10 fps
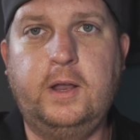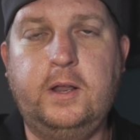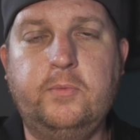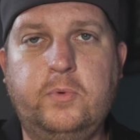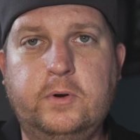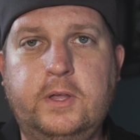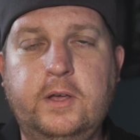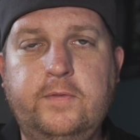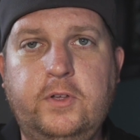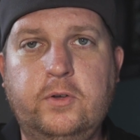and it will
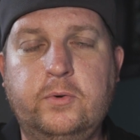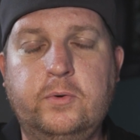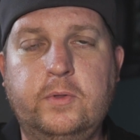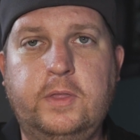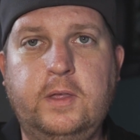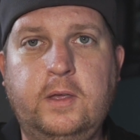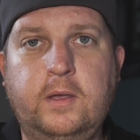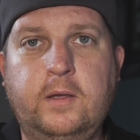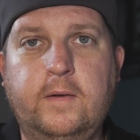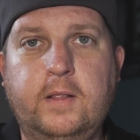give you
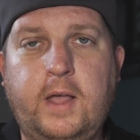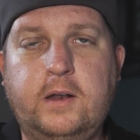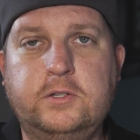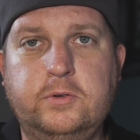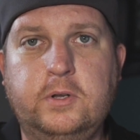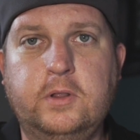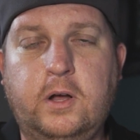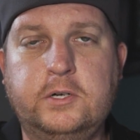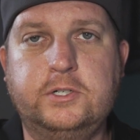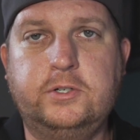the latitude and
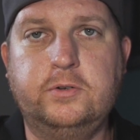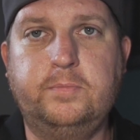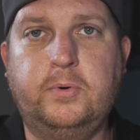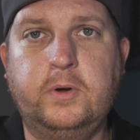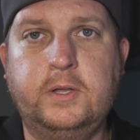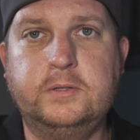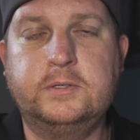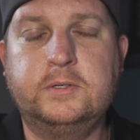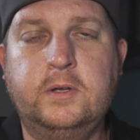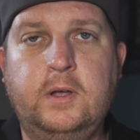longitude points.